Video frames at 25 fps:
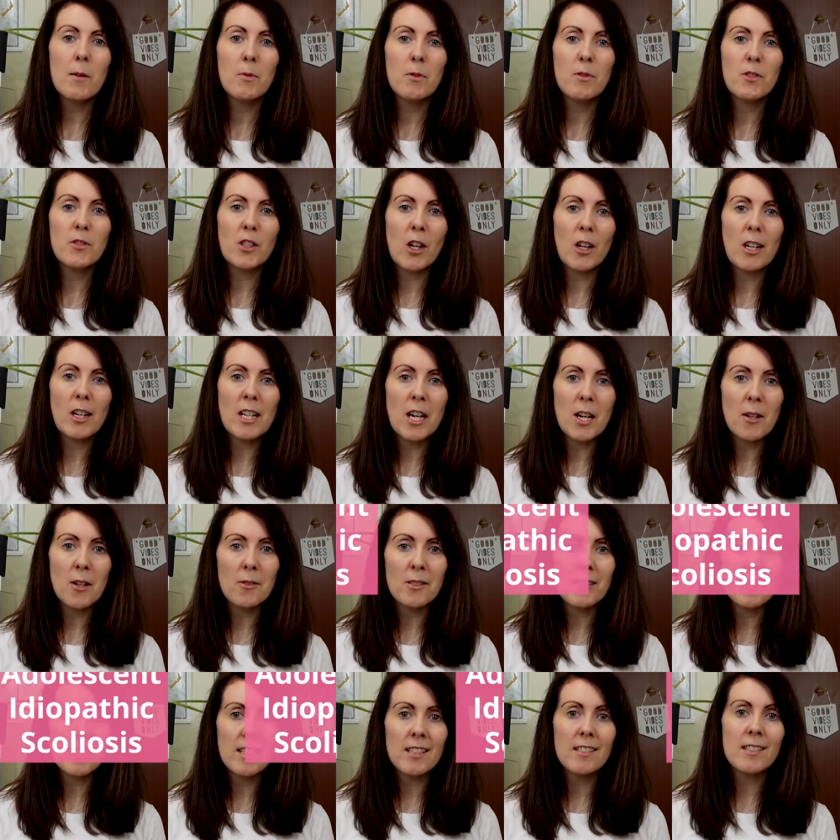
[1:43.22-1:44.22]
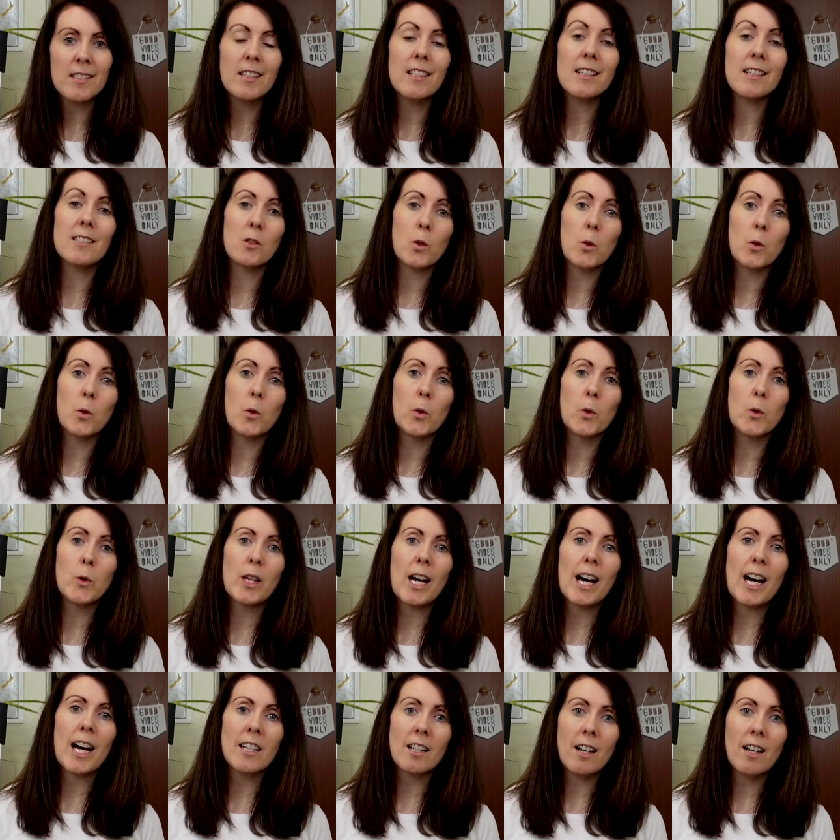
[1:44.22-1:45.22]
of scoliosis is called
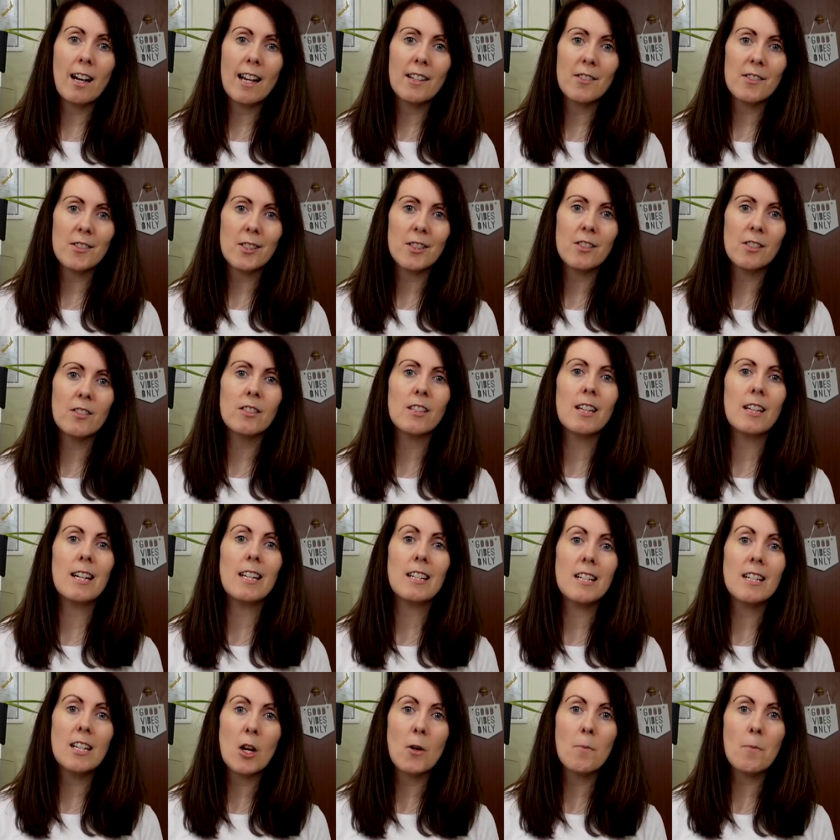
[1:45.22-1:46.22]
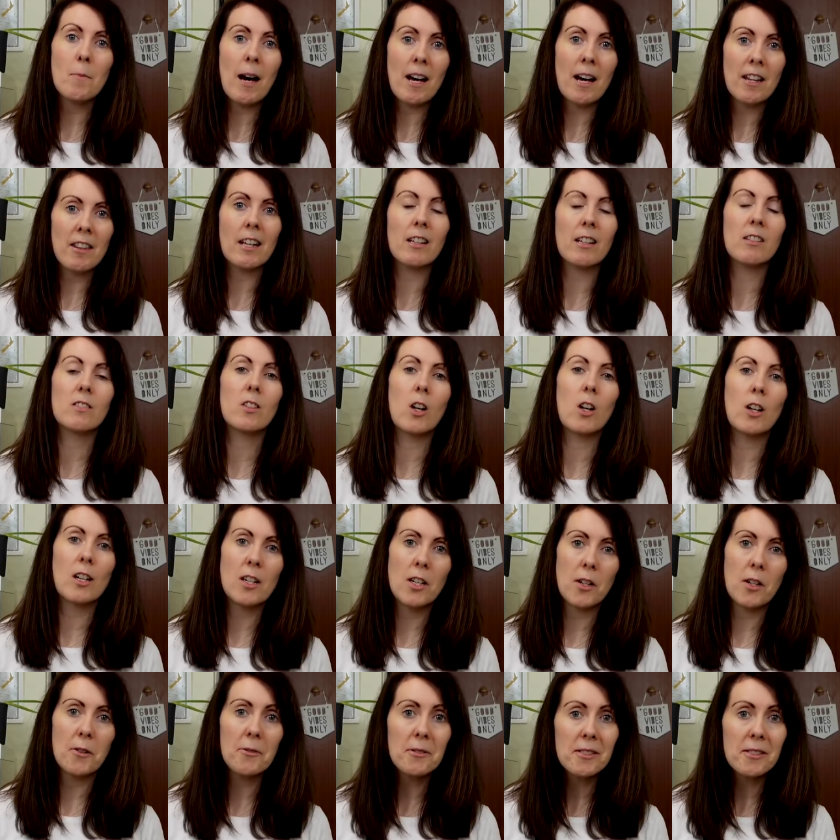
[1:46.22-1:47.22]
adolescent idiopathic
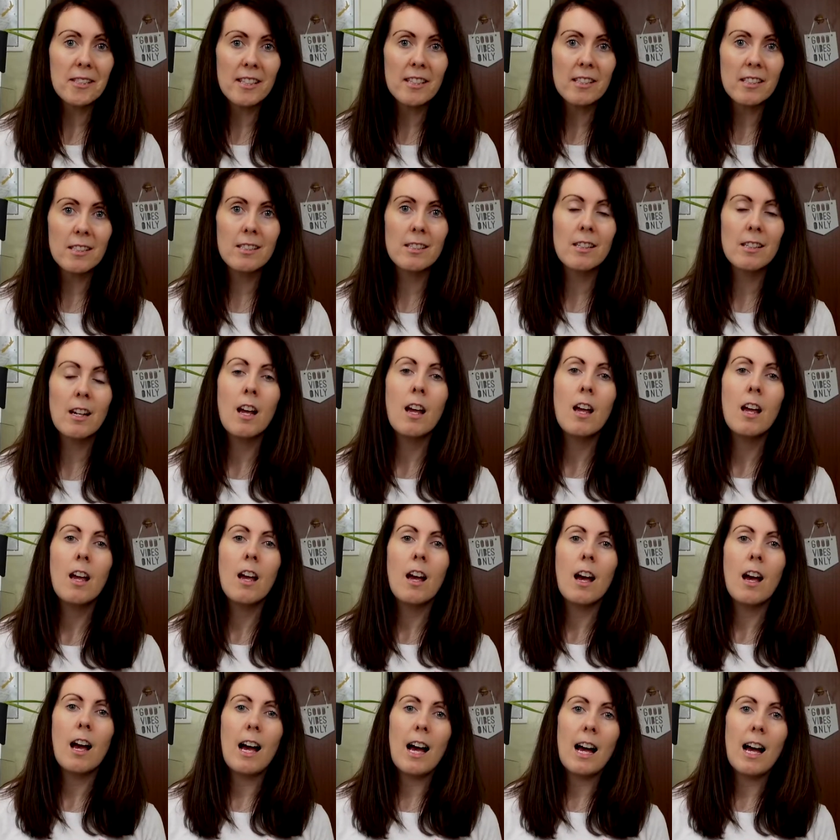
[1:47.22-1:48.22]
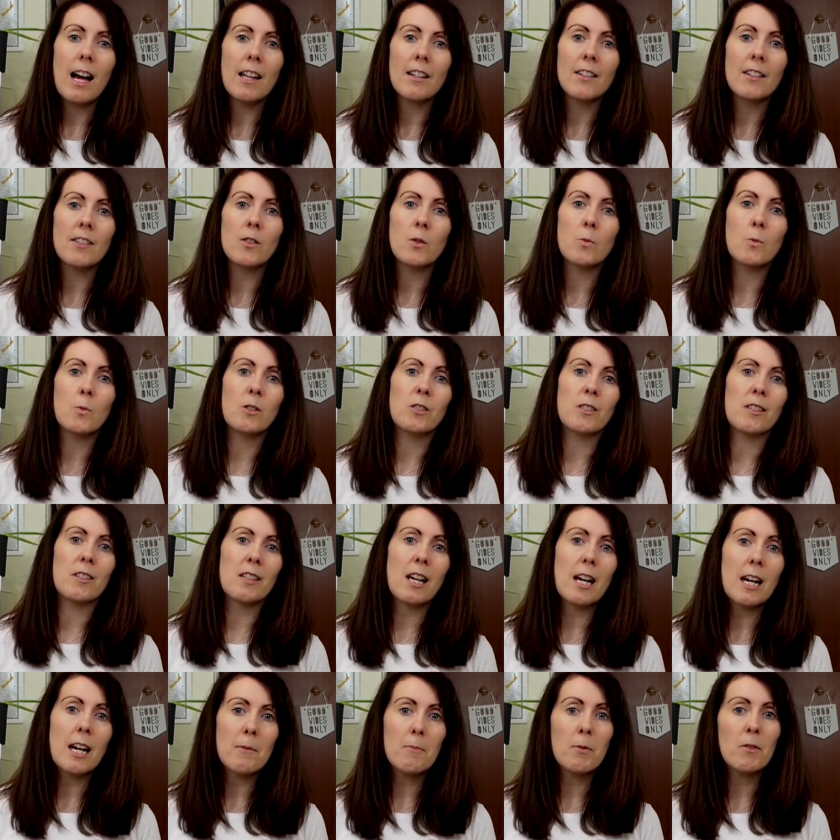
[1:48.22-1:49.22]
scoliosis and was the
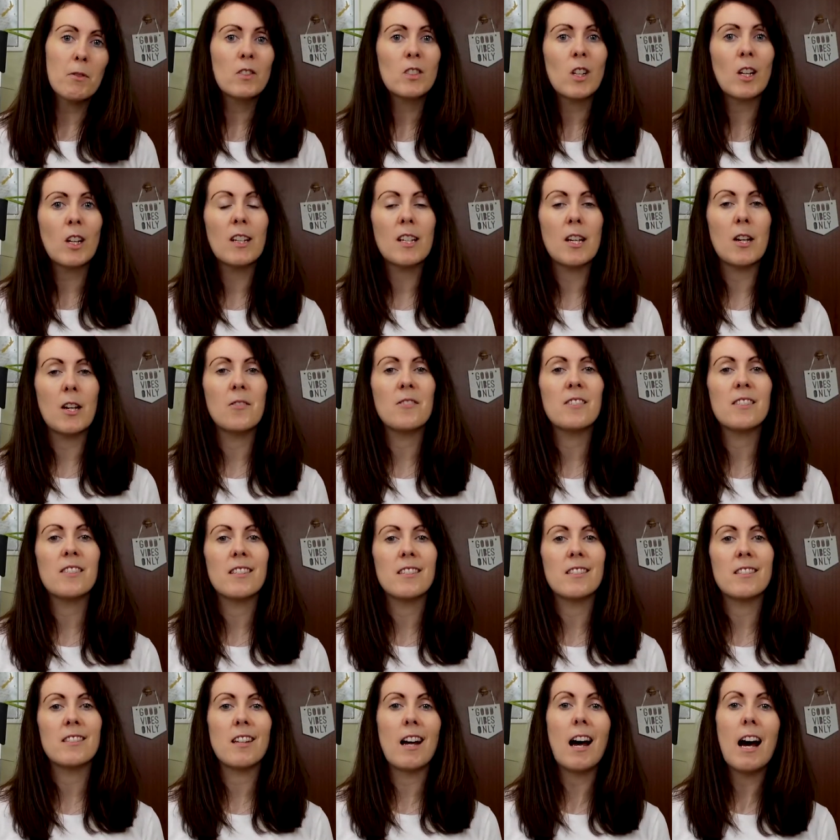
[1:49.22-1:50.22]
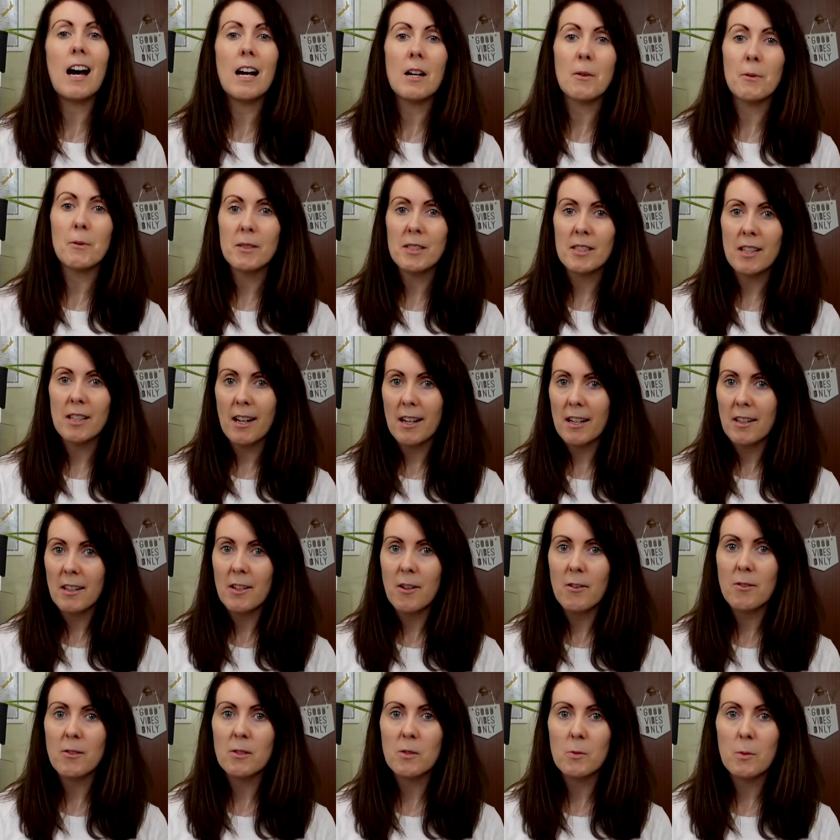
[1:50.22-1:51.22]
type of scoliosis that I was
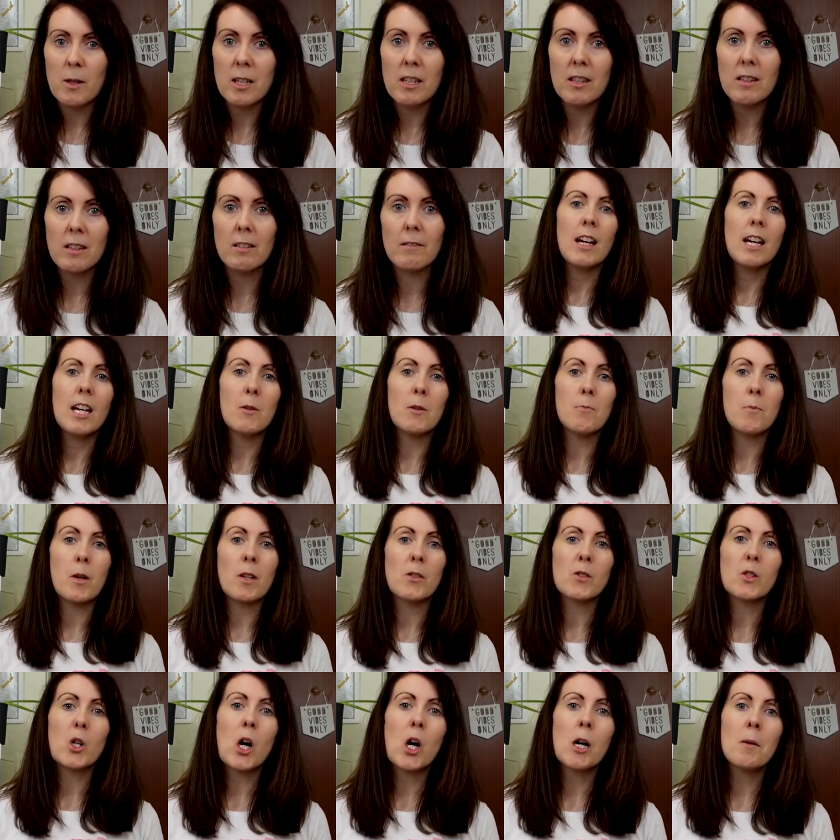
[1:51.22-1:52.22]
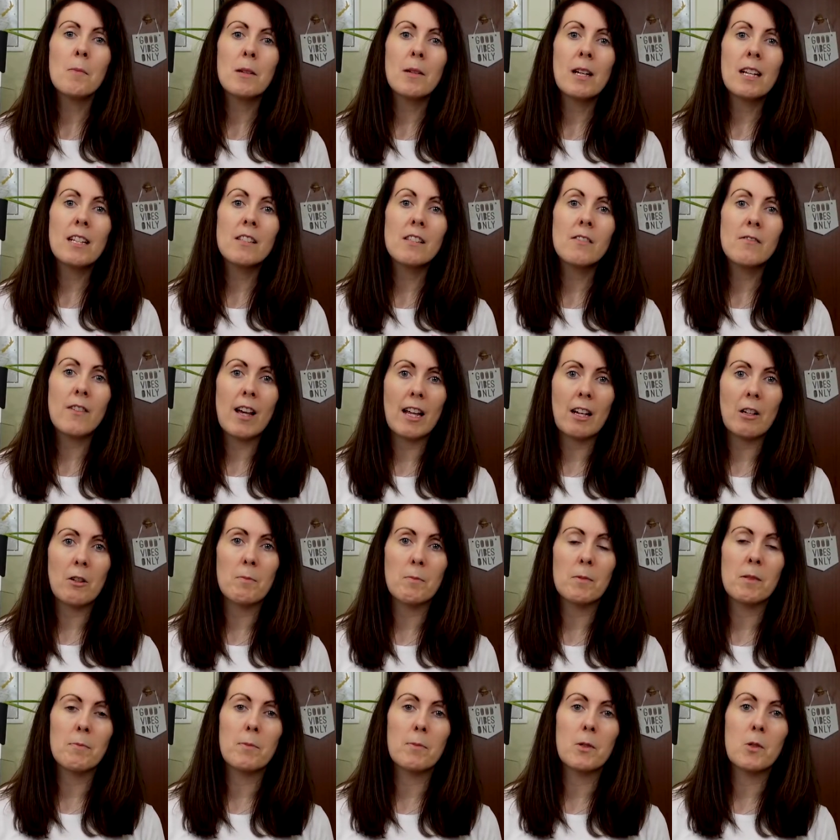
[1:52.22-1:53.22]
diagnosed with. It most commonly
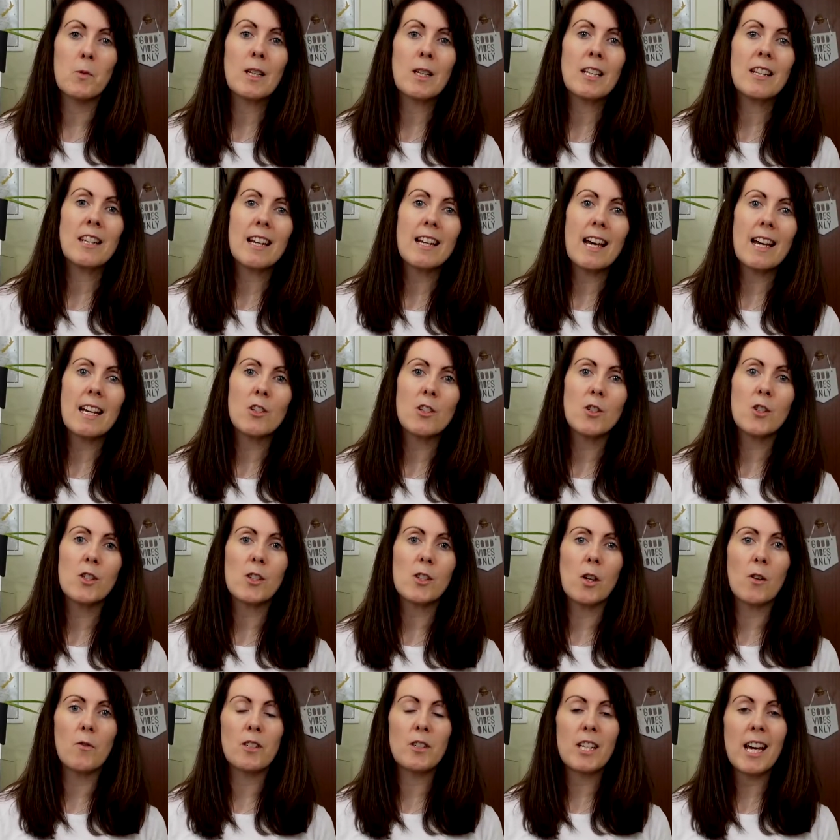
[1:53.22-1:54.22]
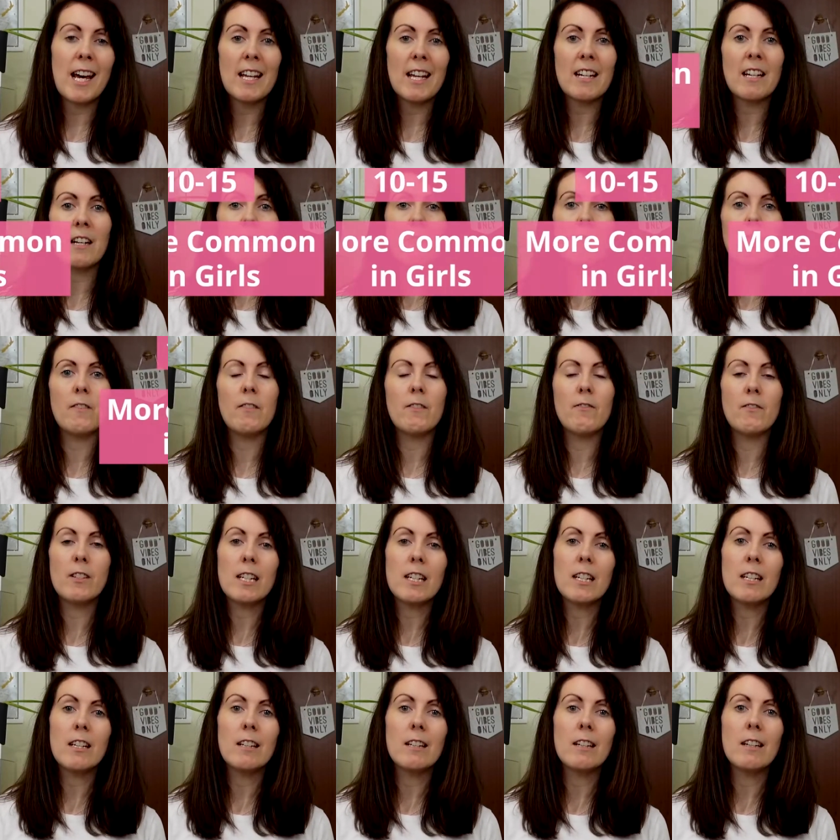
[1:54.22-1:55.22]
develops between the ages of 10 and
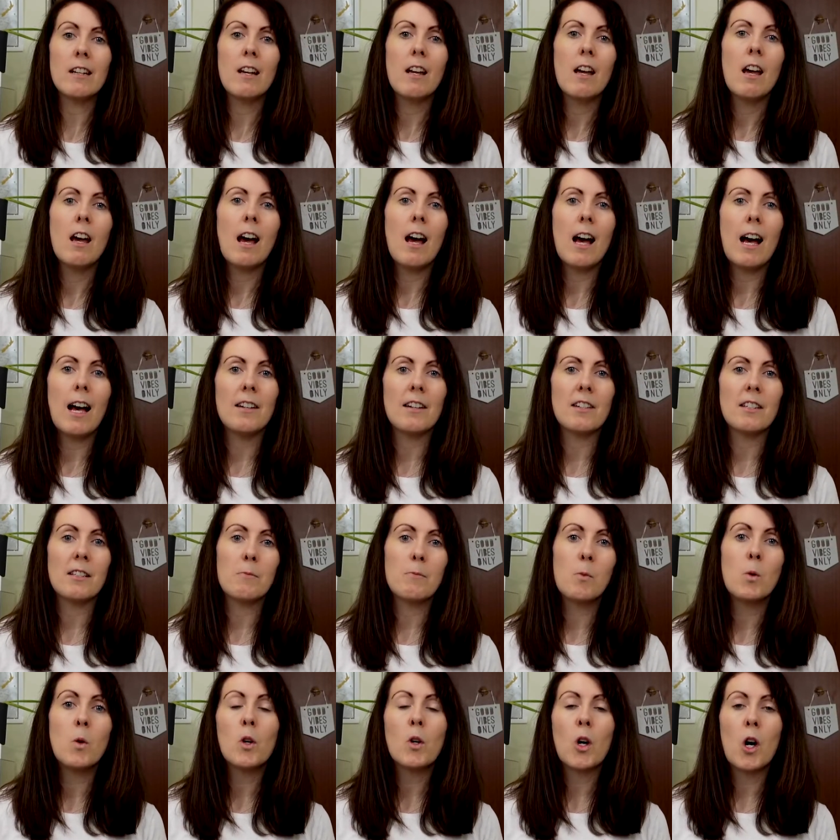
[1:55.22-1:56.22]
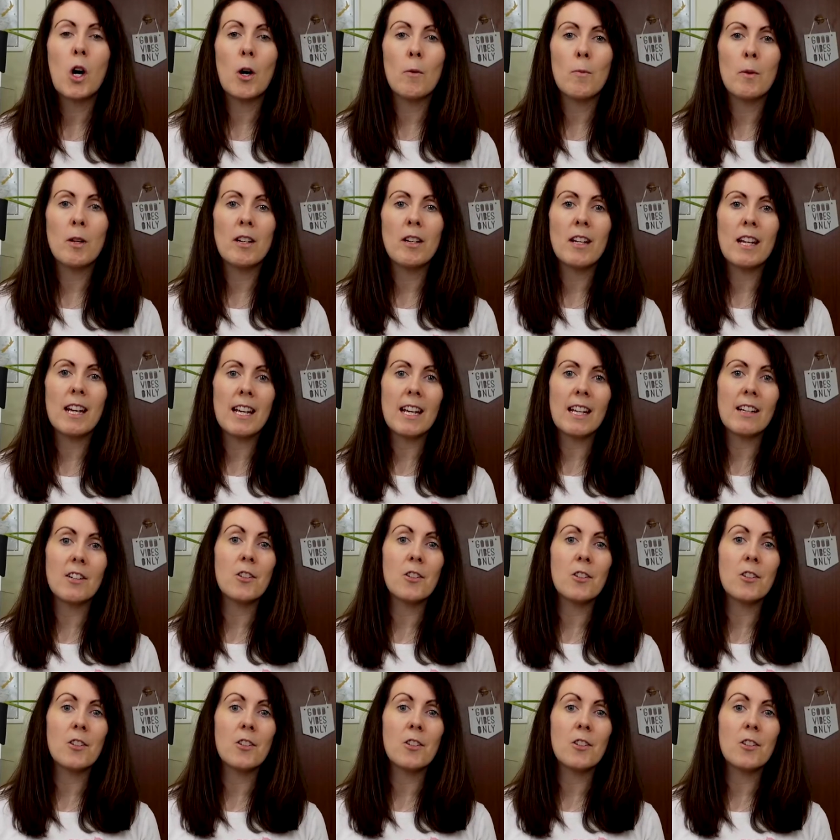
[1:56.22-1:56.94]
15 and is more common in